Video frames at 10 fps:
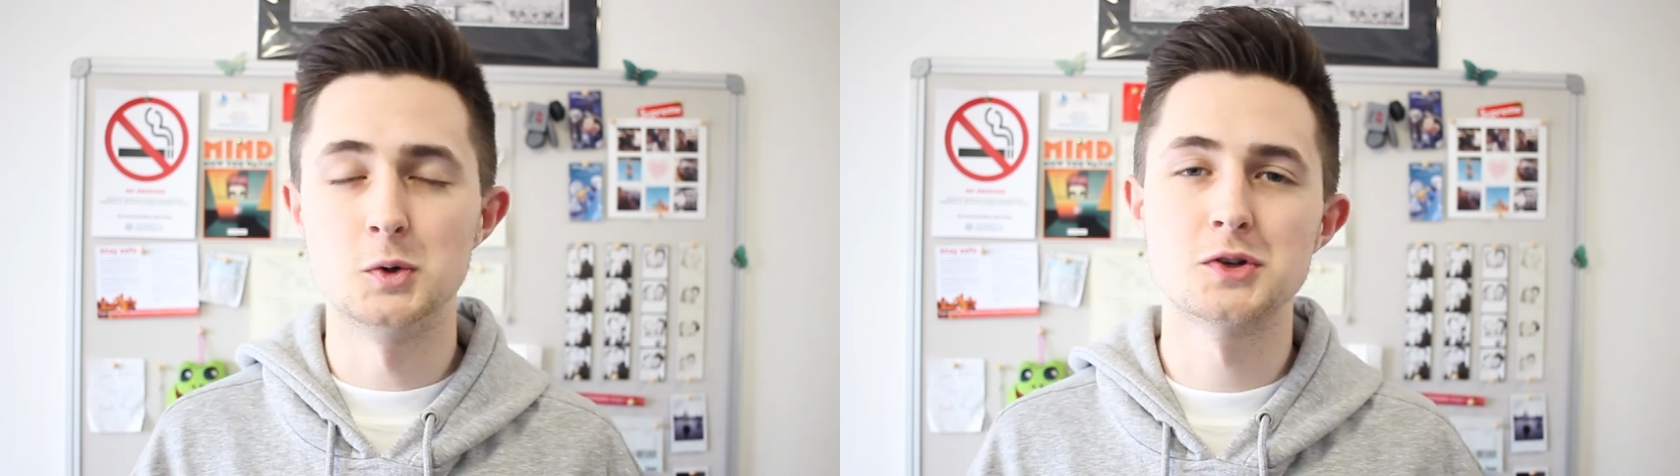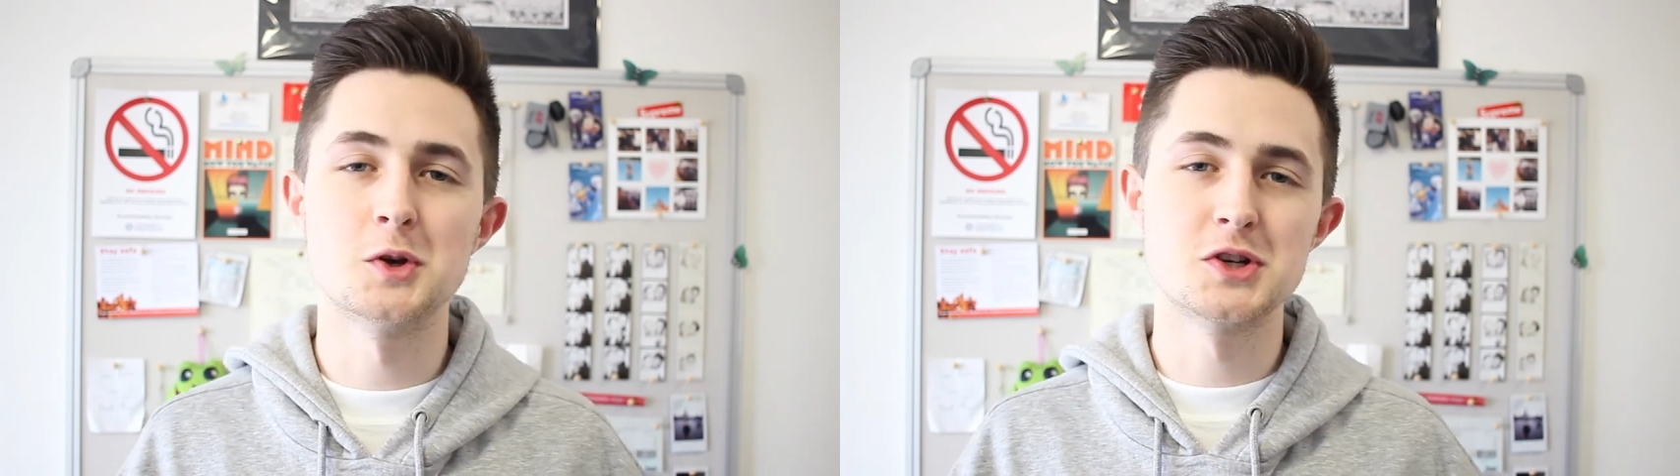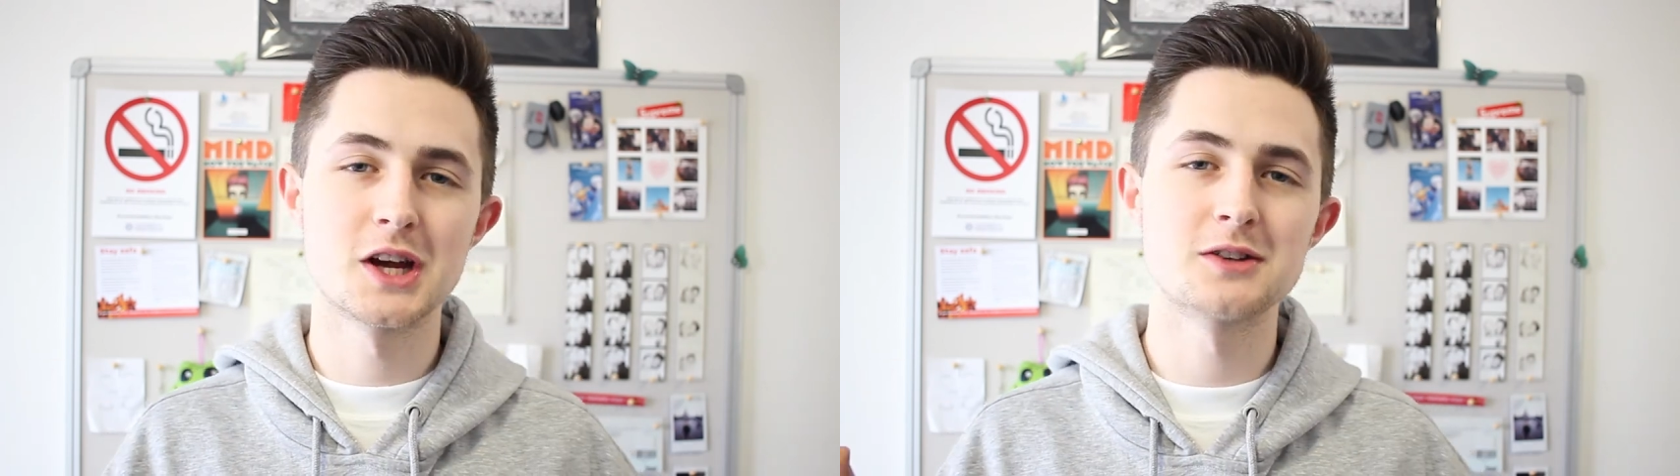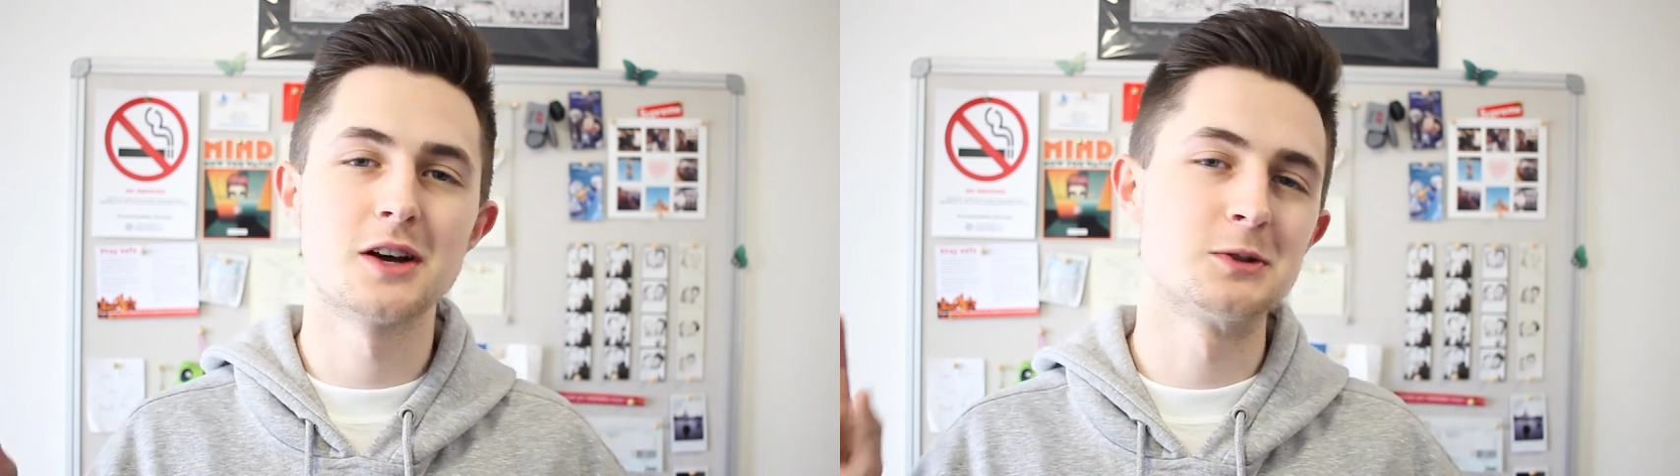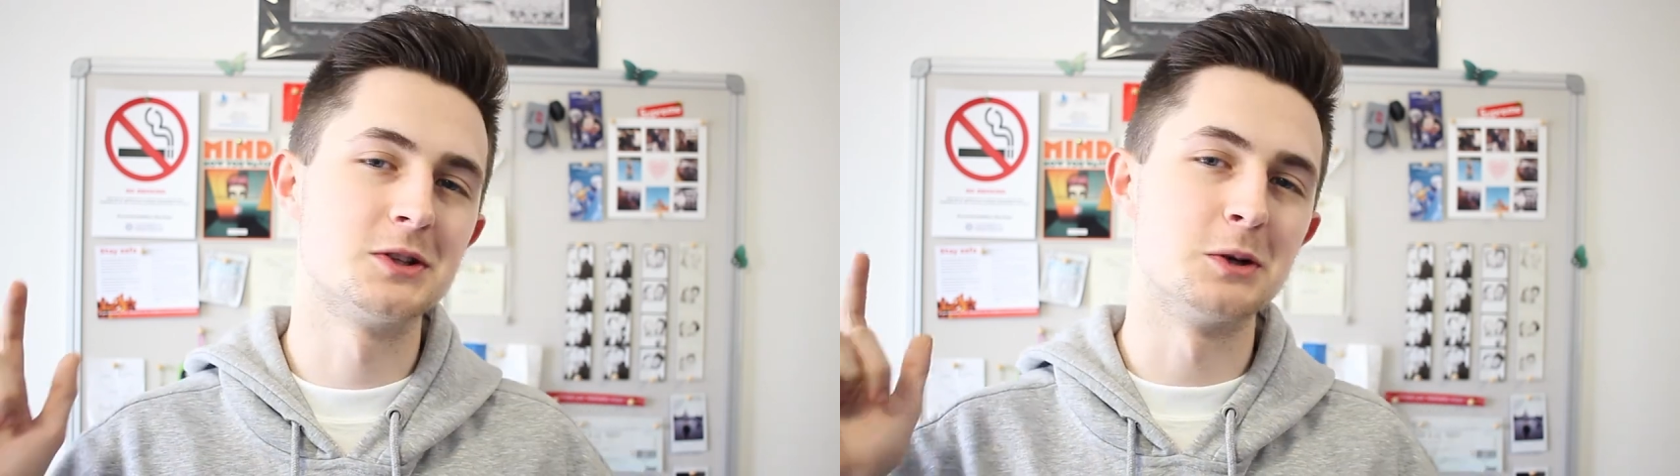Also,
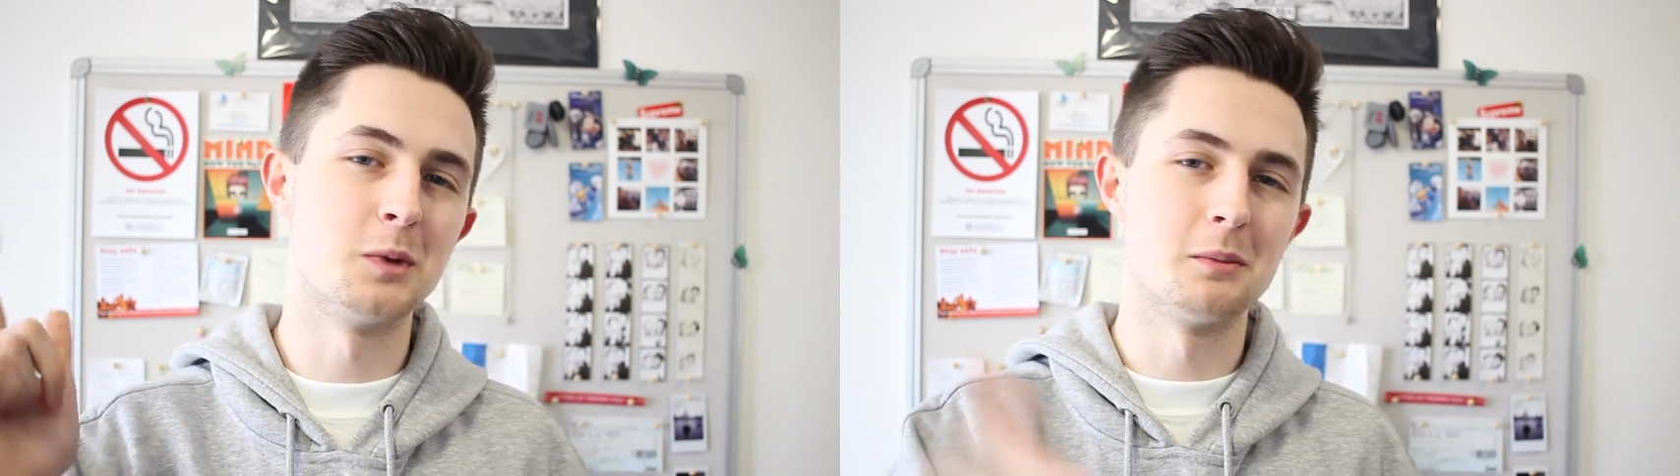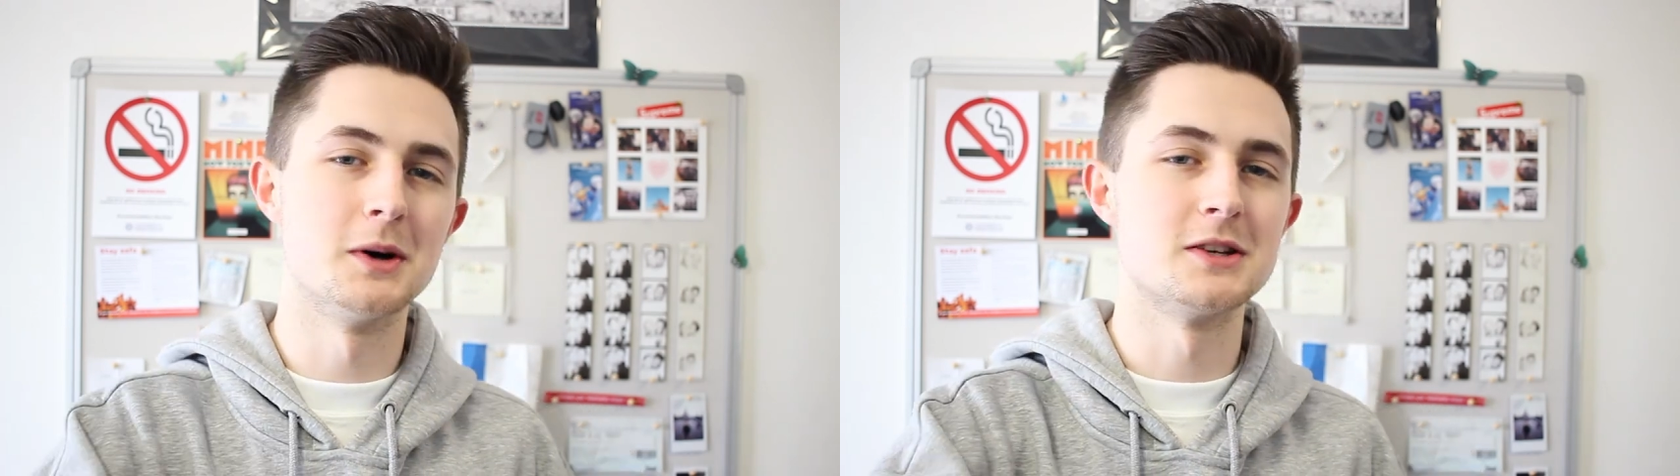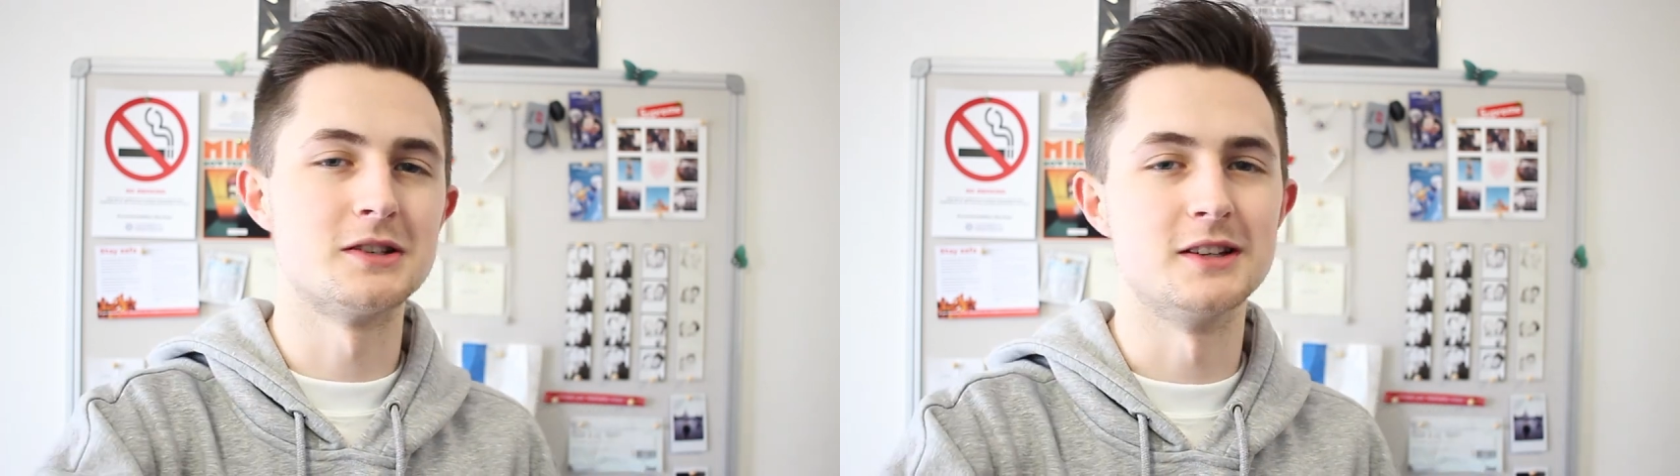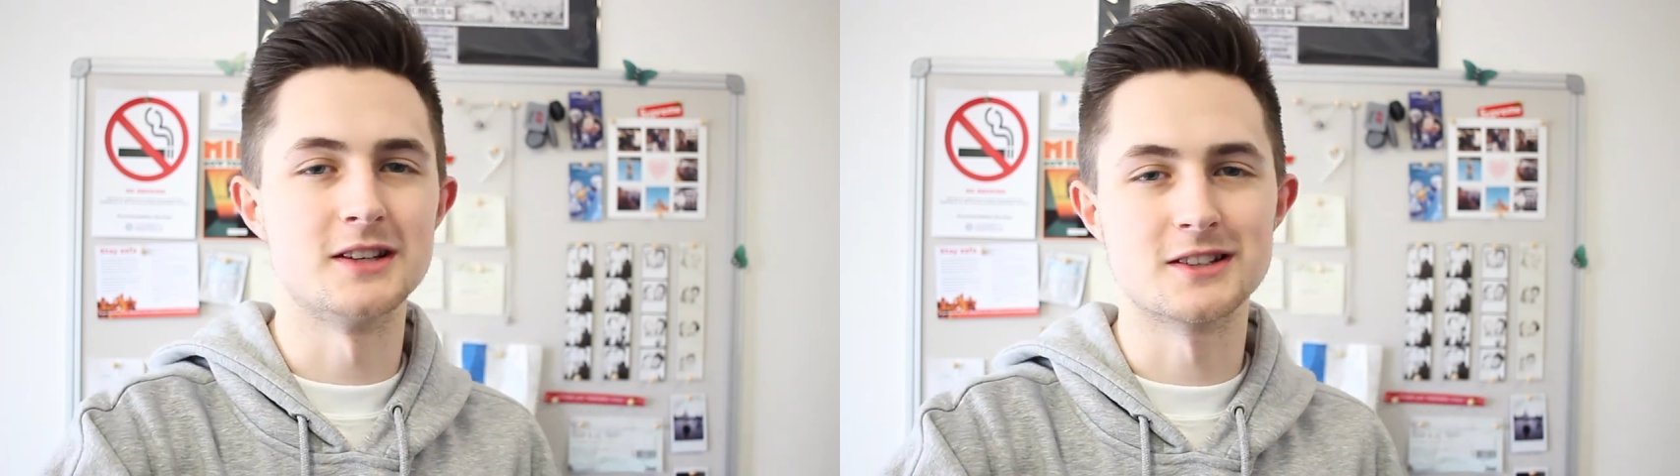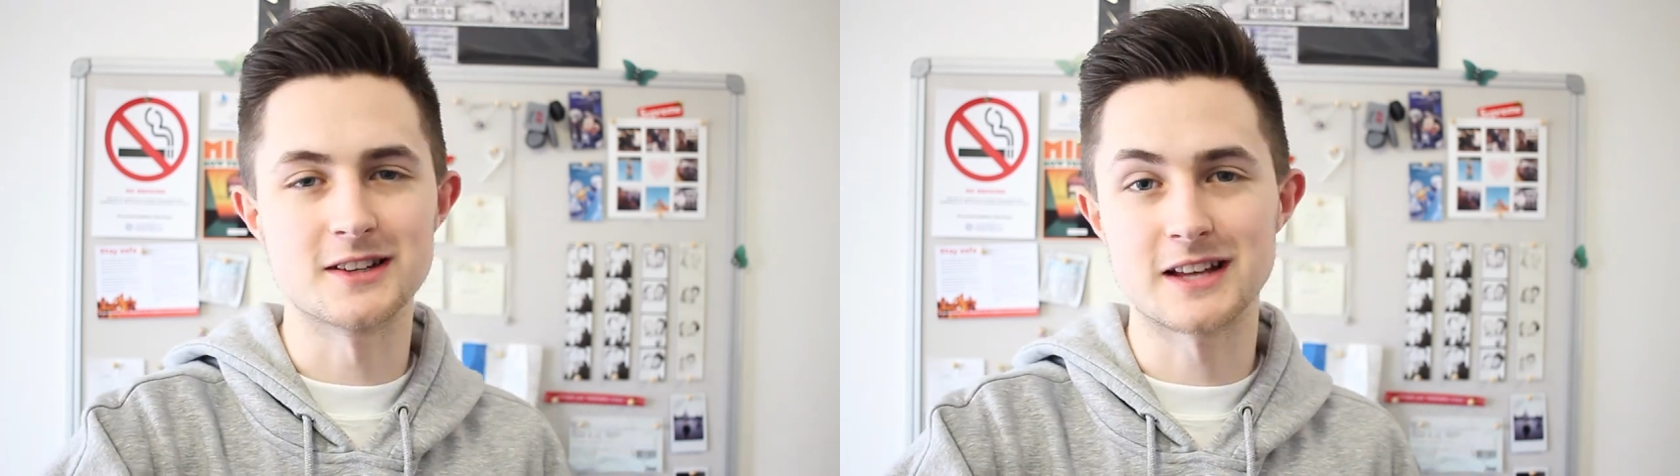shout out to the one person that
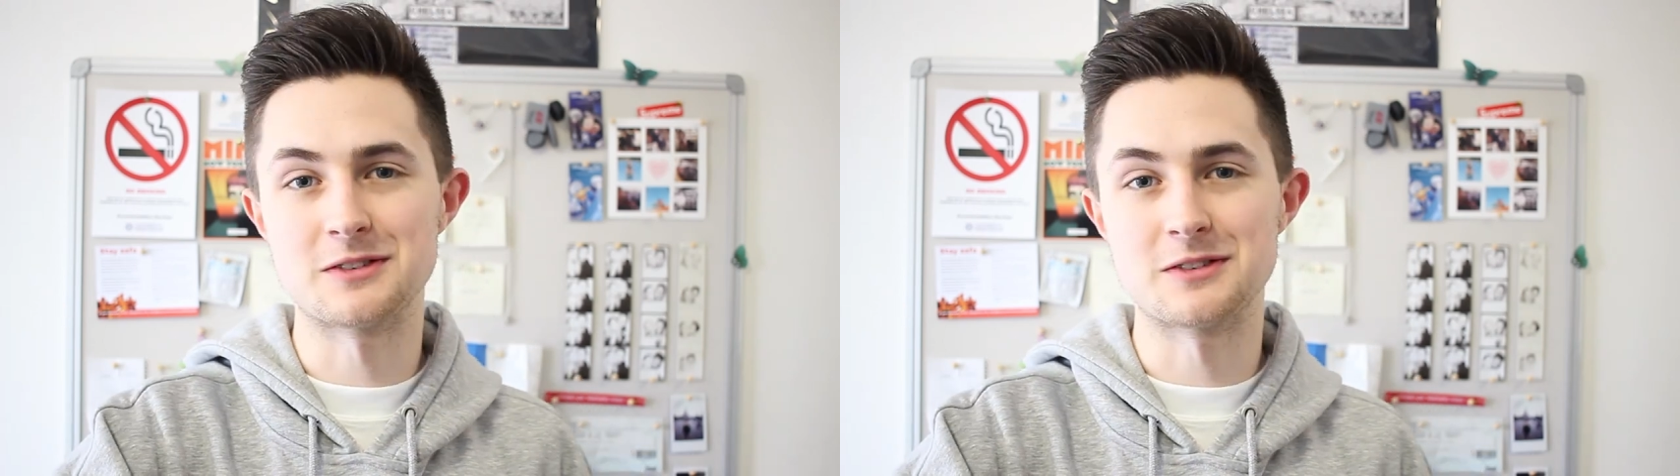dislikes